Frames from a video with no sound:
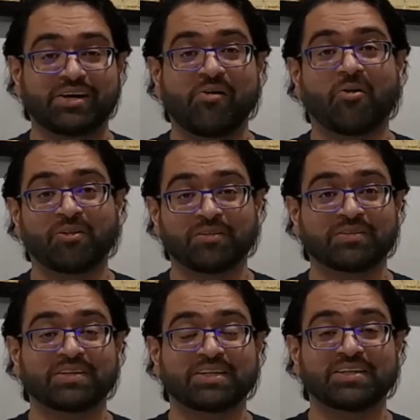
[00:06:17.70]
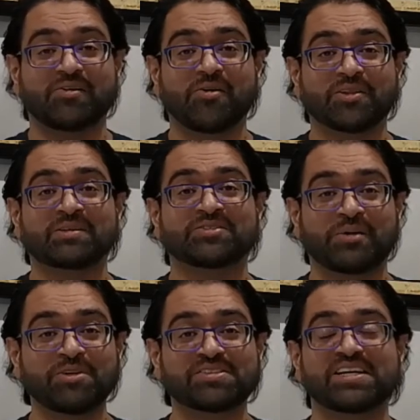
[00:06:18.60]
all the
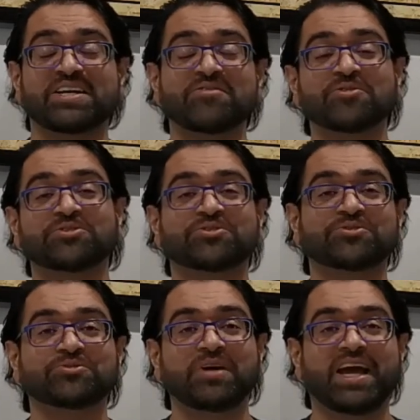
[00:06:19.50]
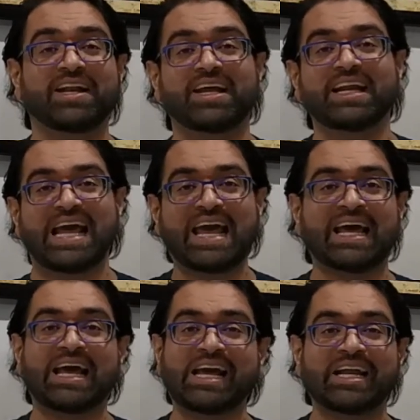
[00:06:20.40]
troubles that he goes through, and then
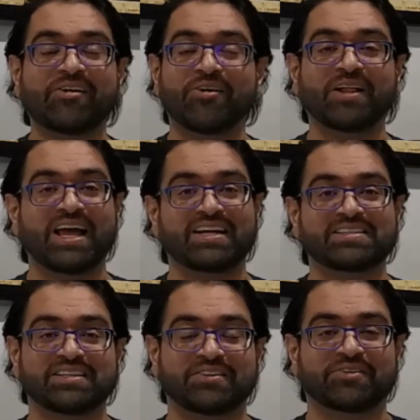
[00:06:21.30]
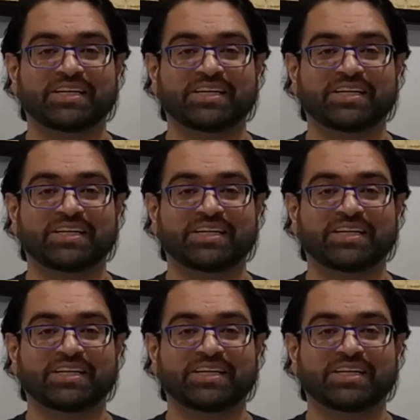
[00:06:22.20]
it all ends in